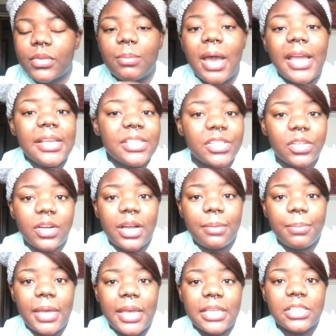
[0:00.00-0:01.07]
my
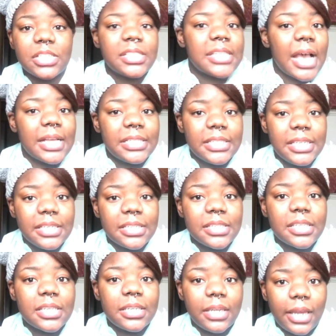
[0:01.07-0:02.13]
Instagram page is
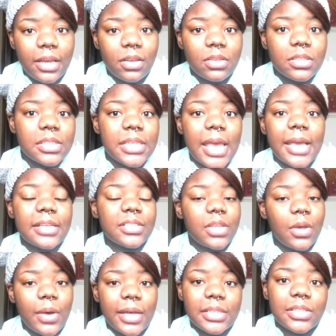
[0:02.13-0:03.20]
Tati's Nails
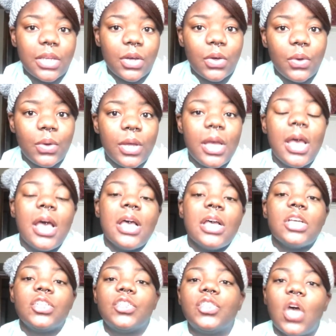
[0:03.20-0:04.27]
XOXO.
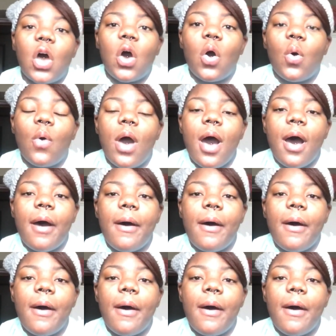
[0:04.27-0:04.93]
So